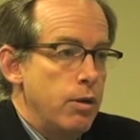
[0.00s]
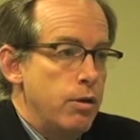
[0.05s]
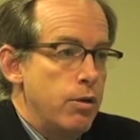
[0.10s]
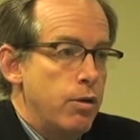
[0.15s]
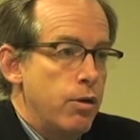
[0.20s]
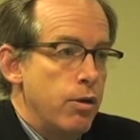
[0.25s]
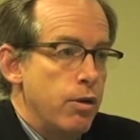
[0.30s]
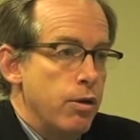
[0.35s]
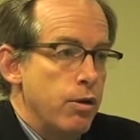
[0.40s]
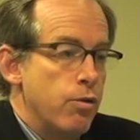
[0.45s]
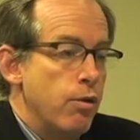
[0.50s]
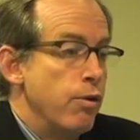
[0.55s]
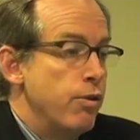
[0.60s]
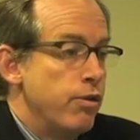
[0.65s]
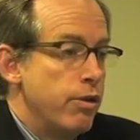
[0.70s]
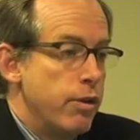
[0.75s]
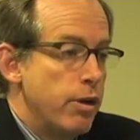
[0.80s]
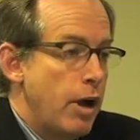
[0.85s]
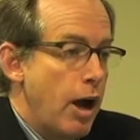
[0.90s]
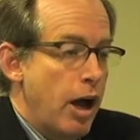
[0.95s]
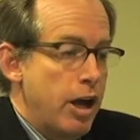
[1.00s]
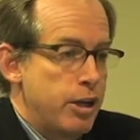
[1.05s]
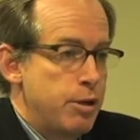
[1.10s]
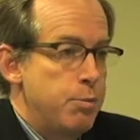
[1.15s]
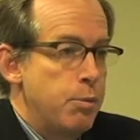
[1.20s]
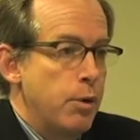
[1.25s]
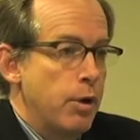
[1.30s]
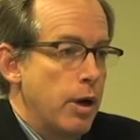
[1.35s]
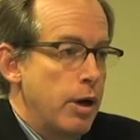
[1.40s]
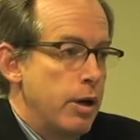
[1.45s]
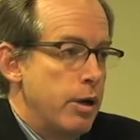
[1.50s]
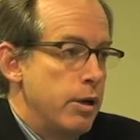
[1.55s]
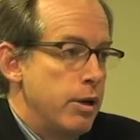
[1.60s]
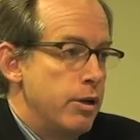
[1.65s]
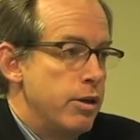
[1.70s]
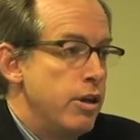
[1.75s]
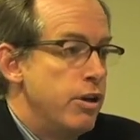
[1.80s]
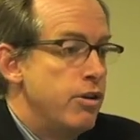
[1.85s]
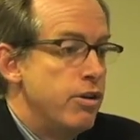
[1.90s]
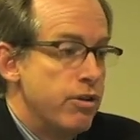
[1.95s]
to the truths of the gospel and the
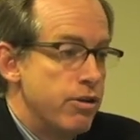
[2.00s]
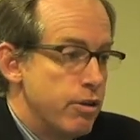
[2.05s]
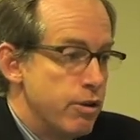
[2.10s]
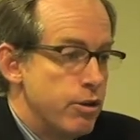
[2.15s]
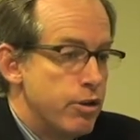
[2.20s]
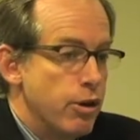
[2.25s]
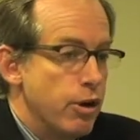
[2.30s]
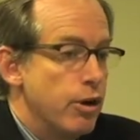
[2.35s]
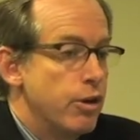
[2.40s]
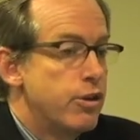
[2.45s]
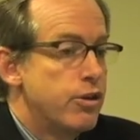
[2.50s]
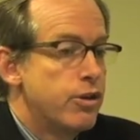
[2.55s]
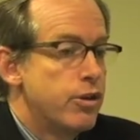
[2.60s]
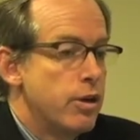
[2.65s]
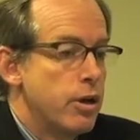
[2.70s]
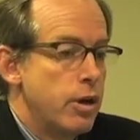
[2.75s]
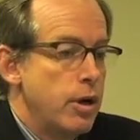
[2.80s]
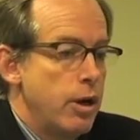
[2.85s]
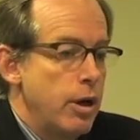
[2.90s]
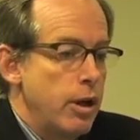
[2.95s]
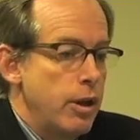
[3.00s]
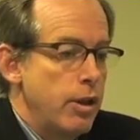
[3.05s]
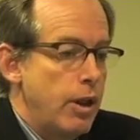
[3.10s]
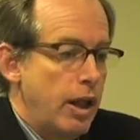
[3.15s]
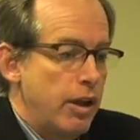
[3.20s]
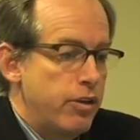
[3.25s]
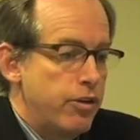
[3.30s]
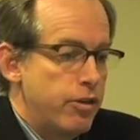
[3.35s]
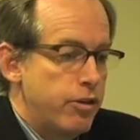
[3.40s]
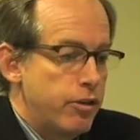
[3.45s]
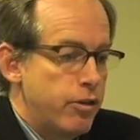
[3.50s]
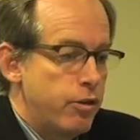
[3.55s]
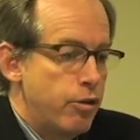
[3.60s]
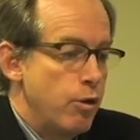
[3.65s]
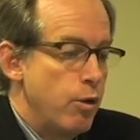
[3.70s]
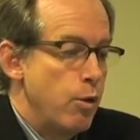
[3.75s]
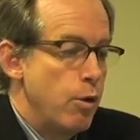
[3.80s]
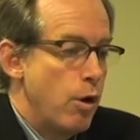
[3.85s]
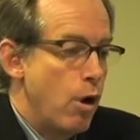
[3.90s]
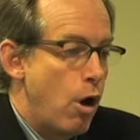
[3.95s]
teachings of the church. That's
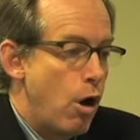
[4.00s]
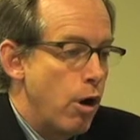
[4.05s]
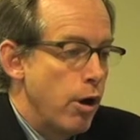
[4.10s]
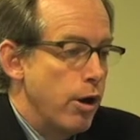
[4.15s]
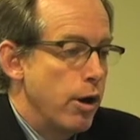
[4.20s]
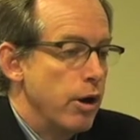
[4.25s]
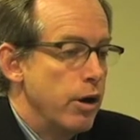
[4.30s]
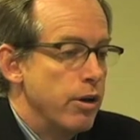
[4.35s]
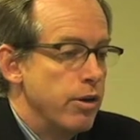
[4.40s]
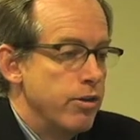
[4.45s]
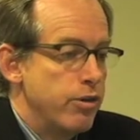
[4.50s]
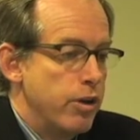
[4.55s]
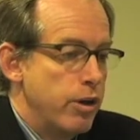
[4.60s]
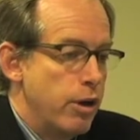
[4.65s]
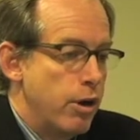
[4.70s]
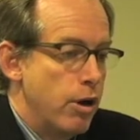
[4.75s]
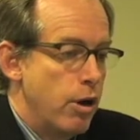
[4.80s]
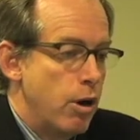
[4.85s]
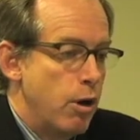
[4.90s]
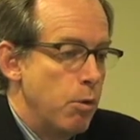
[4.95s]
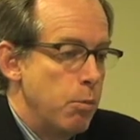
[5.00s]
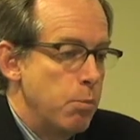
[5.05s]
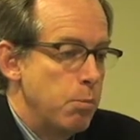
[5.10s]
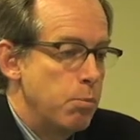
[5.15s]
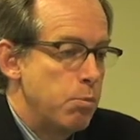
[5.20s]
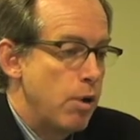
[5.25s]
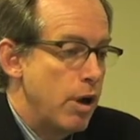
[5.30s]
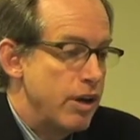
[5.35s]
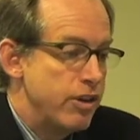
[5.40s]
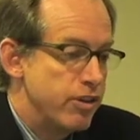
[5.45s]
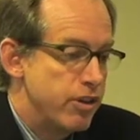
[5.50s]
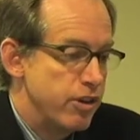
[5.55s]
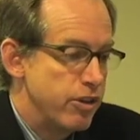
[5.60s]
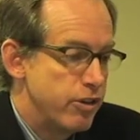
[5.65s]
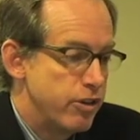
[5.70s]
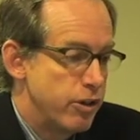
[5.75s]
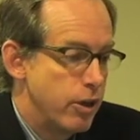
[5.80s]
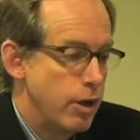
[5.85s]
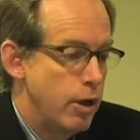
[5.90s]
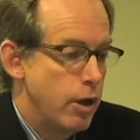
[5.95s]
true in all eras and in all
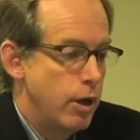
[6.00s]
places.